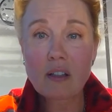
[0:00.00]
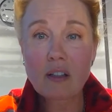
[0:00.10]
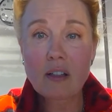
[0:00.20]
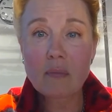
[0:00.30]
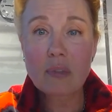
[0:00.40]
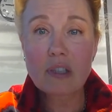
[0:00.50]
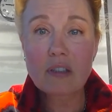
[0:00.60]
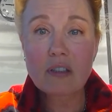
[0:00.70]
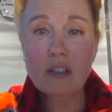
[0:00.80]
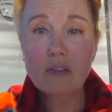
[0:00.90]
Let me
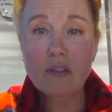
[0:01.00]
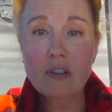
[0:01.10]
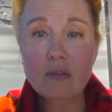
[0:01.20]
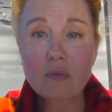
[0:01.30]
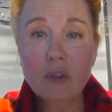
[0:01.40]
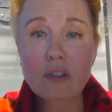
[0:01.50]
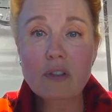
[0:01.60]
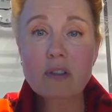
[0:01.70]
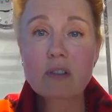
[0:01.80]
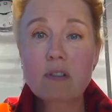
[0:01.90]
see if this
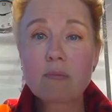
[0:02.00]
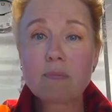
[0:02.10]
works.